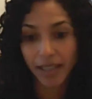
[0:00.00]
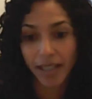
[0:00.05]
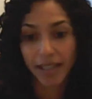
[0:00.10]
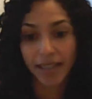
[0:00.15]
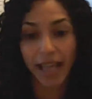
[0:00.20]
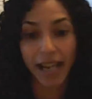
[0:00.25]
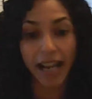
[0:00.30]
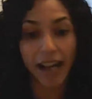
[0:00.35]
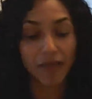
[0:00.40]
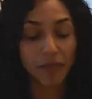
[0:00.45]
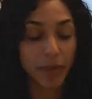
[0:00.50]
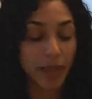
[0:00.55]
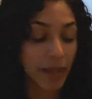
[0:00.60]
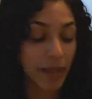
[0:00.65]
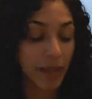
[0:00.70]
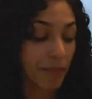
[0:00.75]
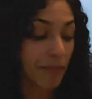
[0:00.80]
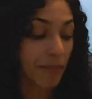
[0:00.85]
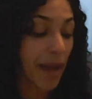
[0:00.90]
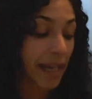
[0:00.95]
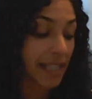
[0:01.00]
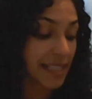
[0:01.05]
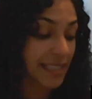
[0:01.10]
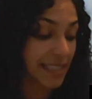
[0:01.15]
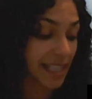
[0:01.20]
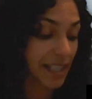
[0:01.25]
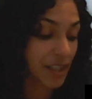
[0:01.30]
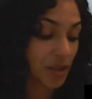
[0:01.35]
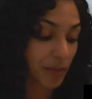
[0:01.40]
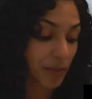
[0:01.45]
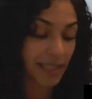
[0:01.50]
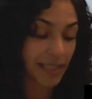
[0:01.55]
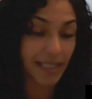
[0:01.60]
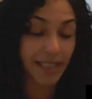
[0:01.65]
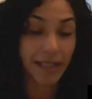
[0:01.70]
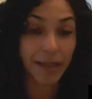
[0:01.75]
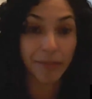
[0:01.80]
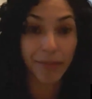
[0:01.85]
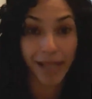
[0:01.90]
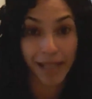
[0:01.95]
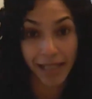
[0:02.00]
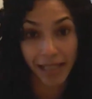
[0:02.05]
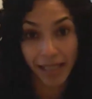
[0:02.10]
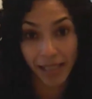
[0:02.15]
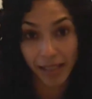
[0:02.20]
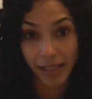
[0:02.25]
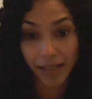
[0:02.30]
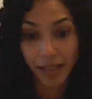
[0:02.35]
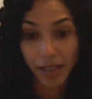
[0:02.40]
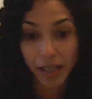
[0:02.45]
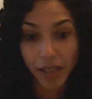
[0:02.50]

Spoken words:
that have been many centuries in the making.